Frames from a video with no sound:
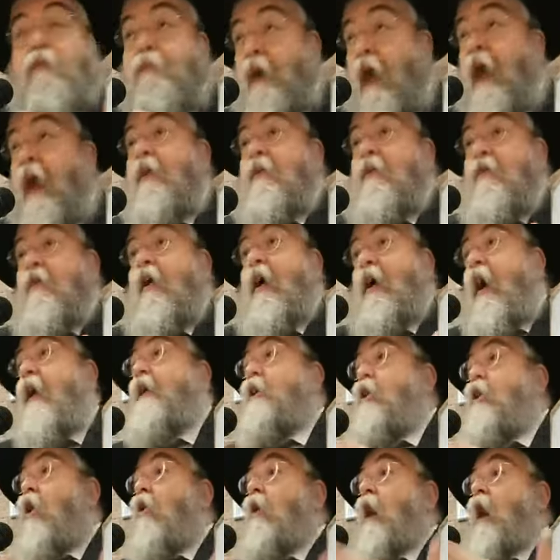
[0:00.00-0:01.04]
Pesach,
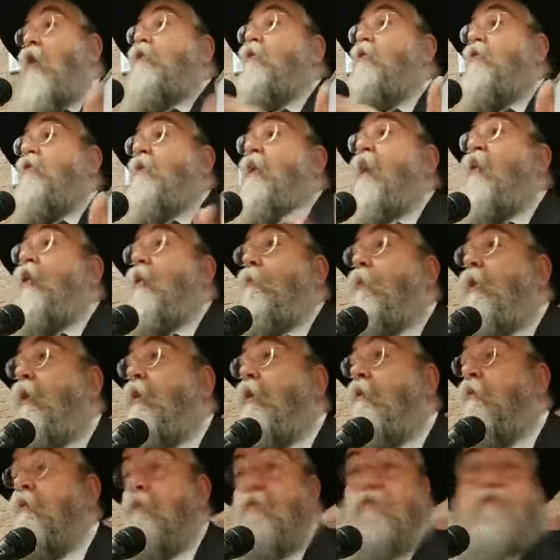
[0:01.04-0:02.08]
I know how you
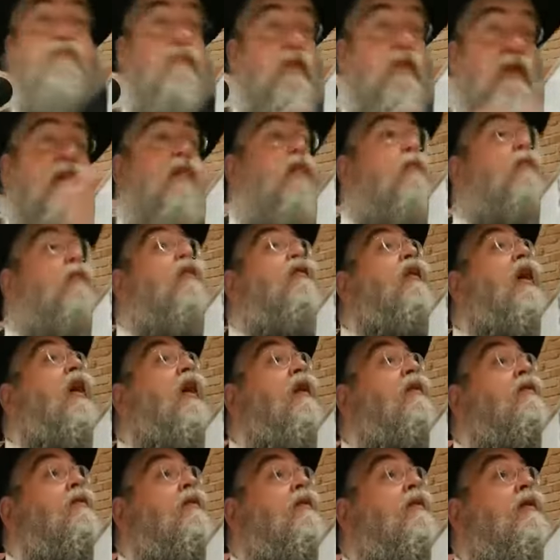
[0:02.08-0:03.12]
celebrate. Let's move
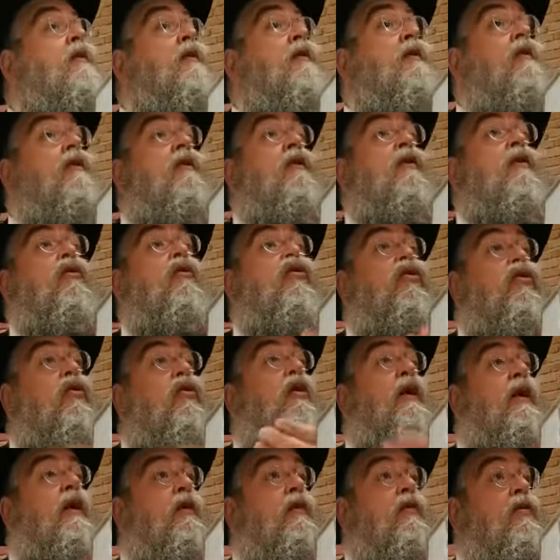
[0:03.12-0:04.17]
on.
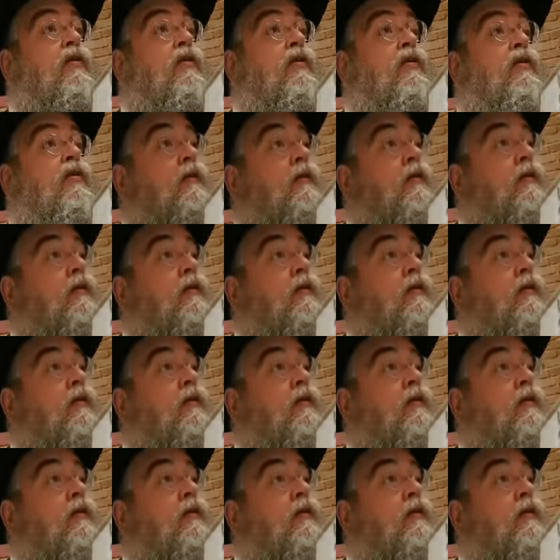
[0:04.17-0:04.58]
Sukkot.